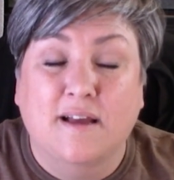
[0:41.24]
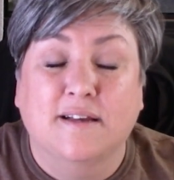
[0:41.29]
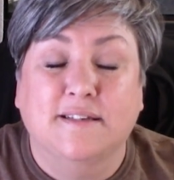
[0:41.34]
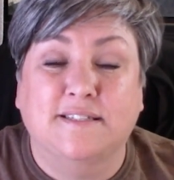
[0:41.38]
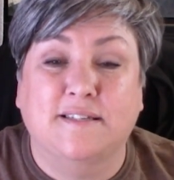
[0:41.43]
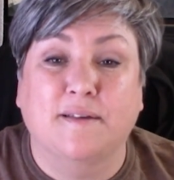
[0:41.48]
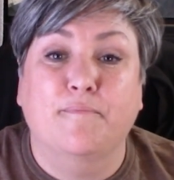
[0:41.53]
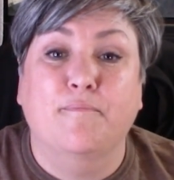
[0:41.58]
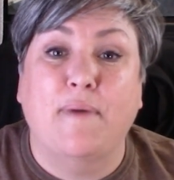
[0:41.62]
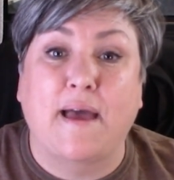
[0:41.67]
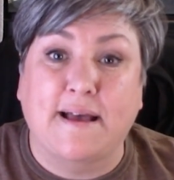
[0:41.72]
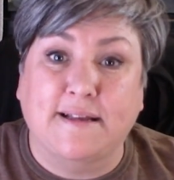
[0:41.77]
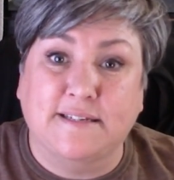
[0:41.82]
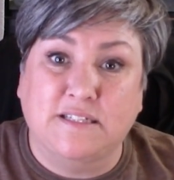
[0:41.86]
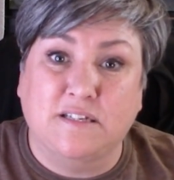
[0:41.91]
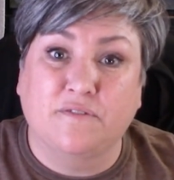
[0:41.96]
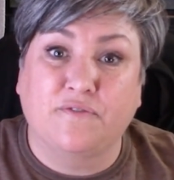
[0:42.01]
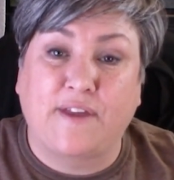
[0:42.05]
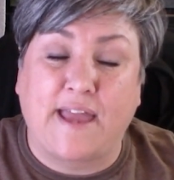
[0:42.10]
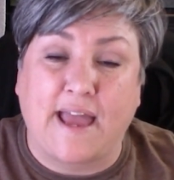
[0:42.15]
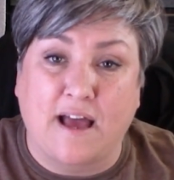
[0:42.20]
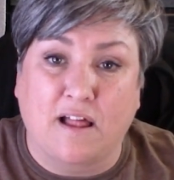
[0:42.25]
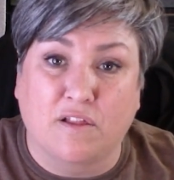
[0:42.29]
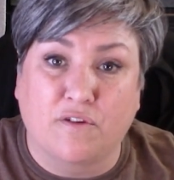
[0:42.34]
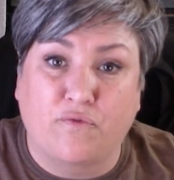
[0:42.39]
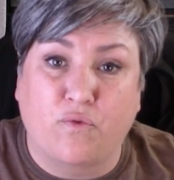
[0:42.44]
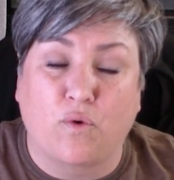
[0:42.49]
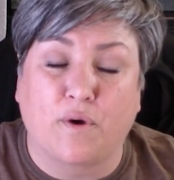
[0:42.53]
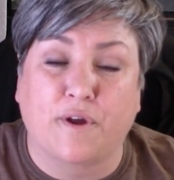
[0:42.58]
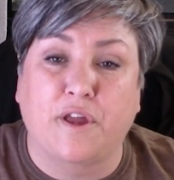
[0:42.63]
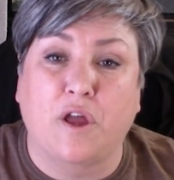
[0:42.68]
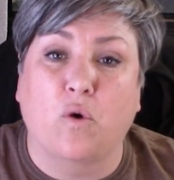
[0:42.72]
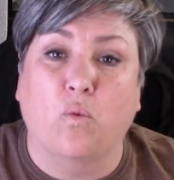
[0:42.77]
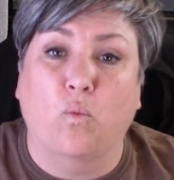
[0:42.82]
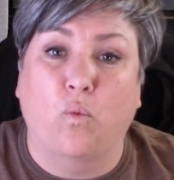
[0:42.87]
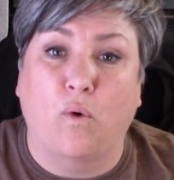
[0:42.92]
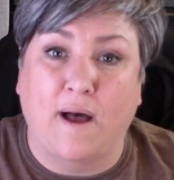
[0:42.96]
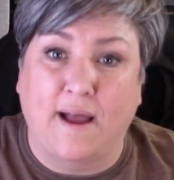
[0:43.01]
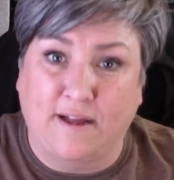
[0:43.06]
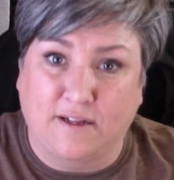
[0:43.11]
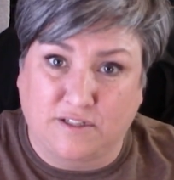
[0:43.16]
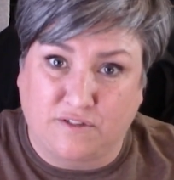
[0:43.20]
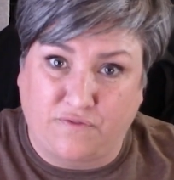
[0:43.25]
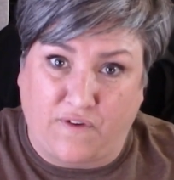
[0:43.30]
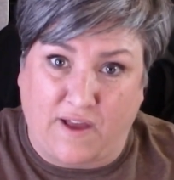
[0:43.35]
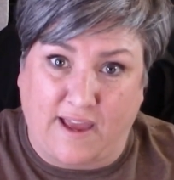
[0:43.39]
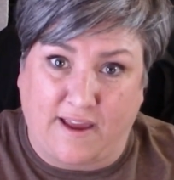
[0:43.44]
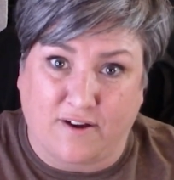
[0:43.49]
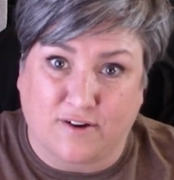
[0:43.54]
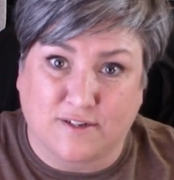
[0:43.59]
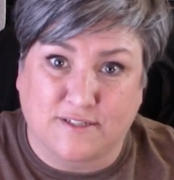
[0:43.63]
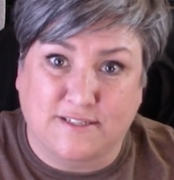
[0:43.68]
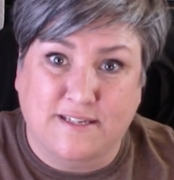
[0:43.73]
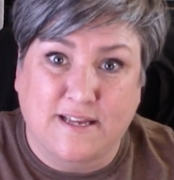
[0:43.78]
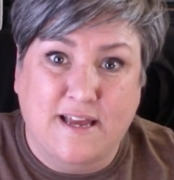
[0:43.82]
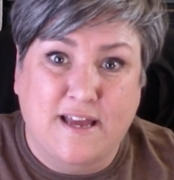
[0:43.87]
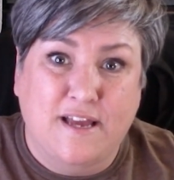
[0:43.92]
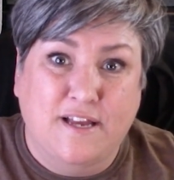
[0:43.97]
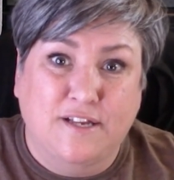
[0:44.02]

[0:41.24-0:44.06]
some massive California wildfires.